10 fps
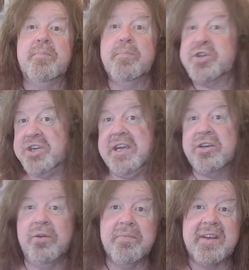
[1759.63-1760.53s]

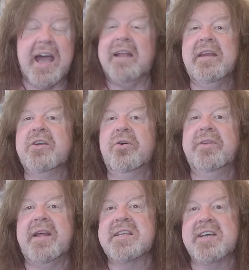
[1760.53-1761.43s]
machine gun, Gatling
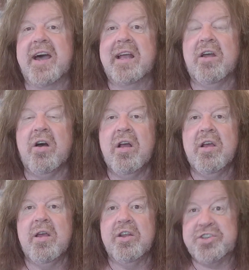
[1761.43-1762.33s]
gun the entire lot.
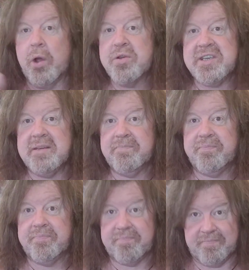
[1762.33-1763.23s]
Josie
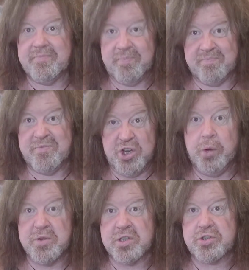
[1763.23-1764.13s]

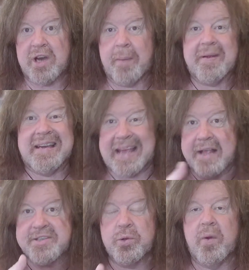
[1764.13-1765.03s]
knew it was a trap,
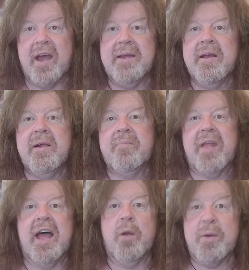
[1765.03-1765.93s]
gets away
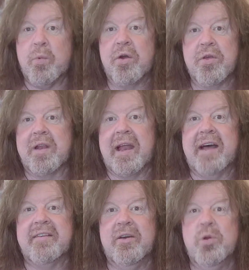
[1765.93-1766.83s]
with one of the
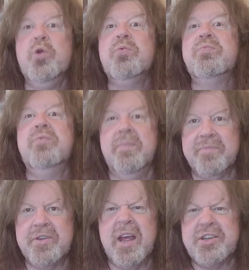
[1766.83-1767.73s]
lads who,
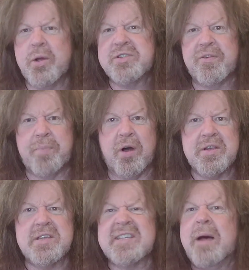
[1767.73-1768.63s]

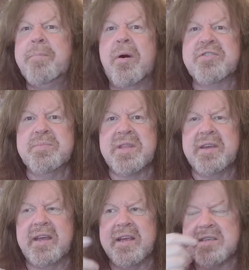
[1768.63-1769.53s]
Sam Bottoms, I
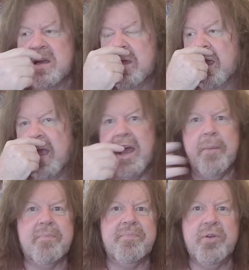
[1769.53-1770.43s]
think it is,
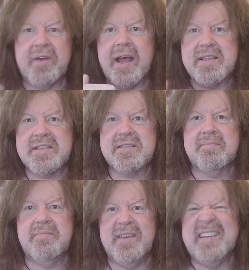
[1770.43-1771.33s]
who gets,
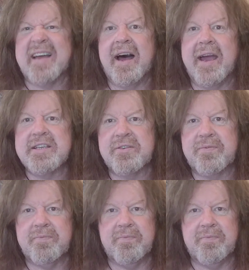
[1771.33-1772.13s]
he dies